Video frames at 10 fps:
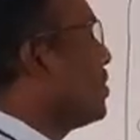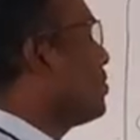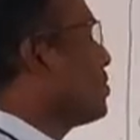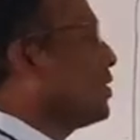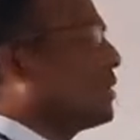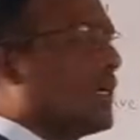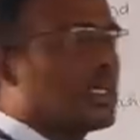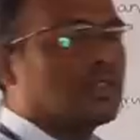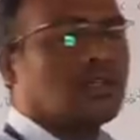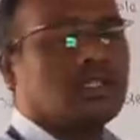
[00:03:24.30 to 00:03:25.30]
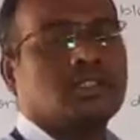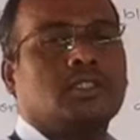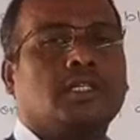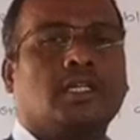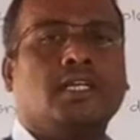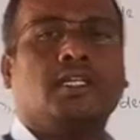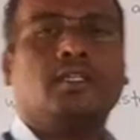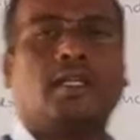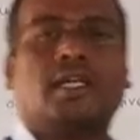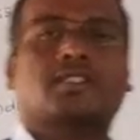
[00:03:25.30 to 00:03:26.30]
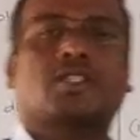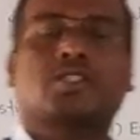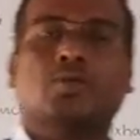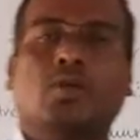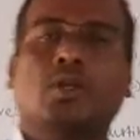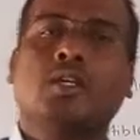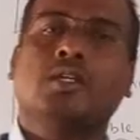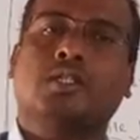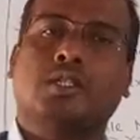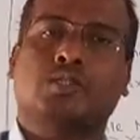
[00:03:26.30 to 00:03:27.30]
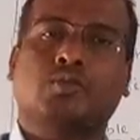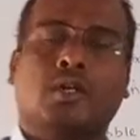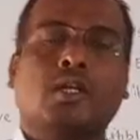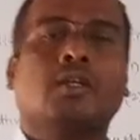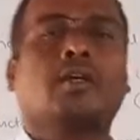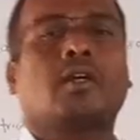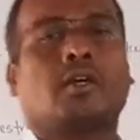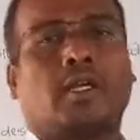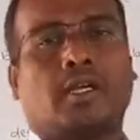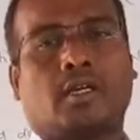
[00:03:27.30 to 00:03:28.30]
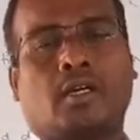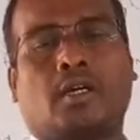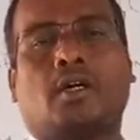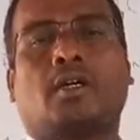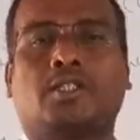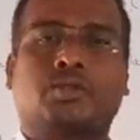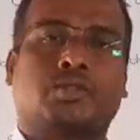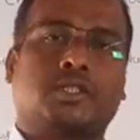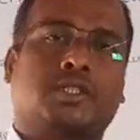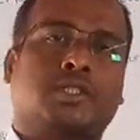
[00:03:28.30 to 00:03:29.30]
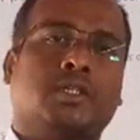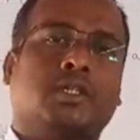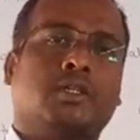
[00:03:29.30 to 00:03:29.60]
resources, another one is inexhaustible natural resources.